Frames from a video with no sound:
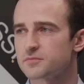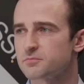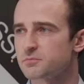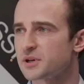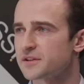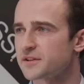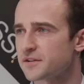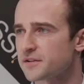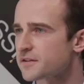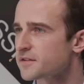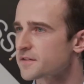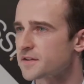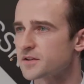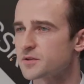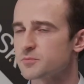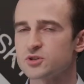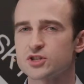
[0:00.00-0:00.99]
better
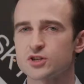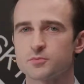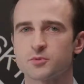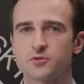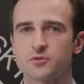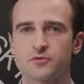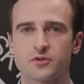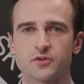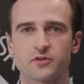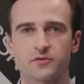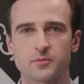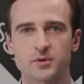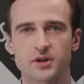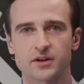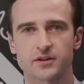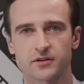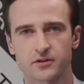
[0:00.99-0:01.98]
than the bishop of
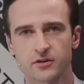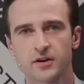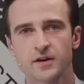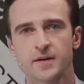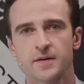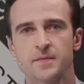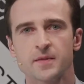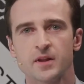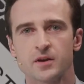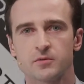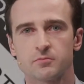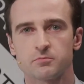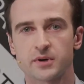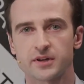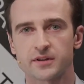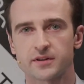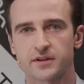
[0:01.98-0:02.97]
Fabiano.
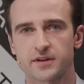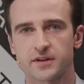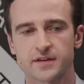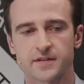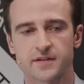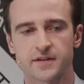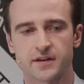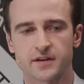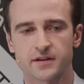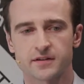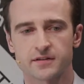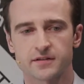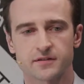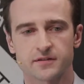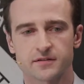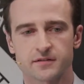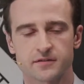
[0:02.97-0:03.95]
But at the end,
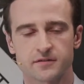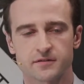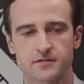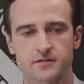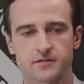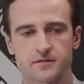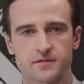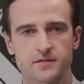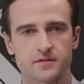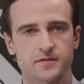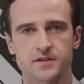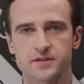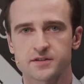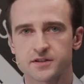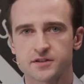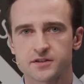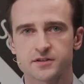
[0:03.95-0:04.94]
the
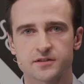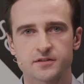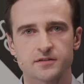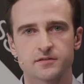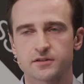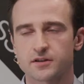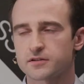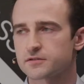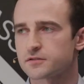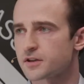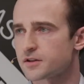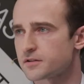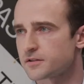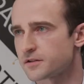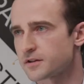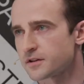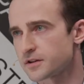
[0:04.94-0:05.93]
things
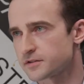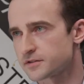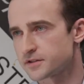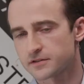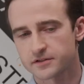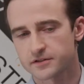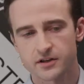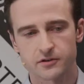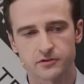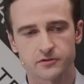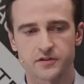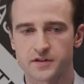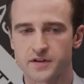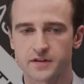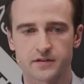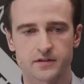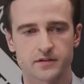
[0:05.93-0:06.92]
turned out
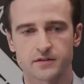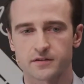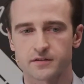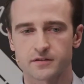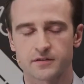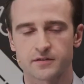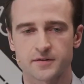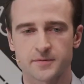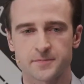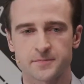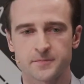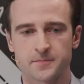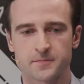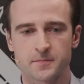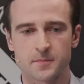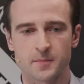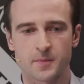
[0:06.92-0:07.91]
that
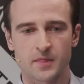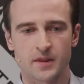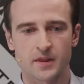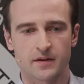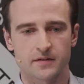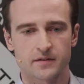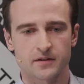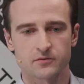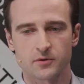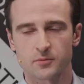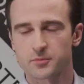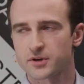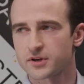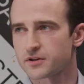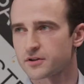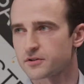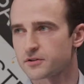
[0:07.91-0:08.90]
that
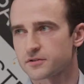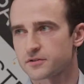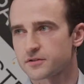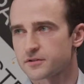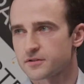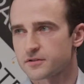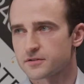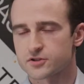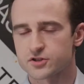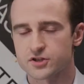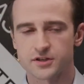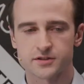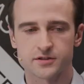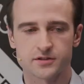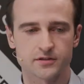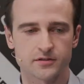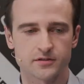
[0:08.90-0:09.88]
Fabiano
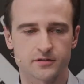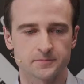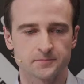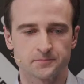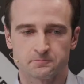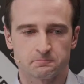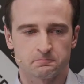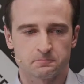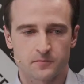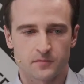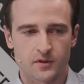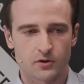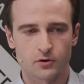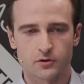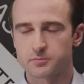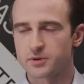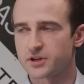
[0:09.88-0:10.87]
just
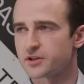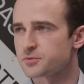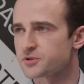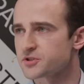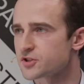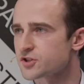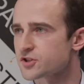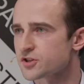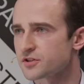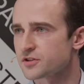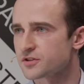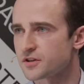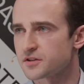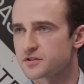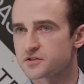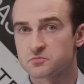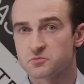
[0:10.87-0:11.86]
got better position
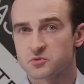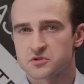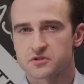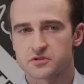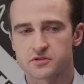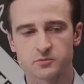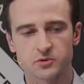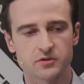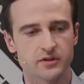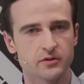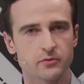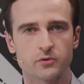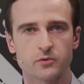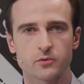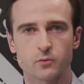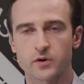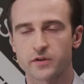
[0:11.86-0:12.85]
and
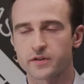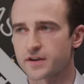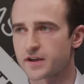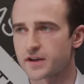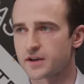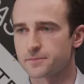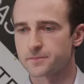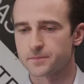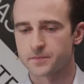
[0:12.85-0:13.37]
smoothly won the game.